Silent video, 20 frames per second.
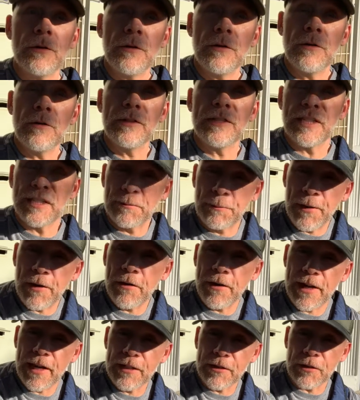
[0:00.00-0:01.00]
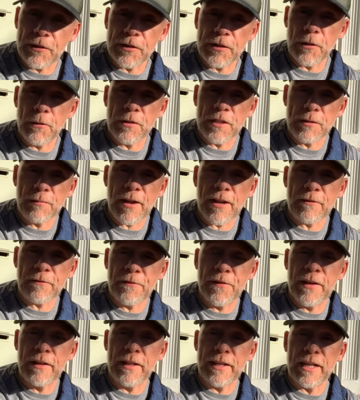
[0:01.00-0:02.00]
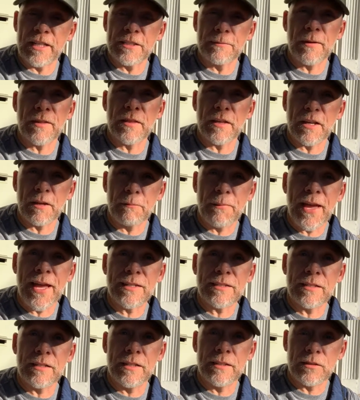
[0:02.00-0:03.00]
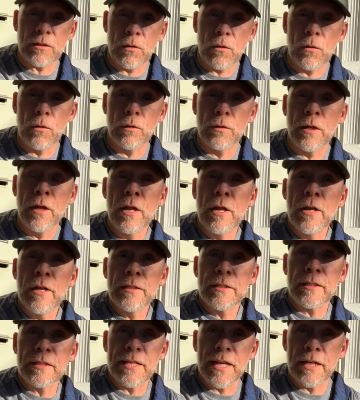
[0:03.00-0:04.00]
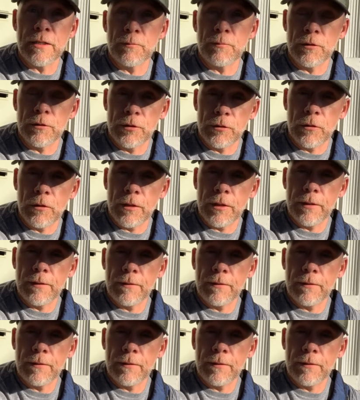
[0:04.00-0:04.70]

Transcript: It's experiential. So it's about a feeling. It's about the capacity to hold sustainable joy.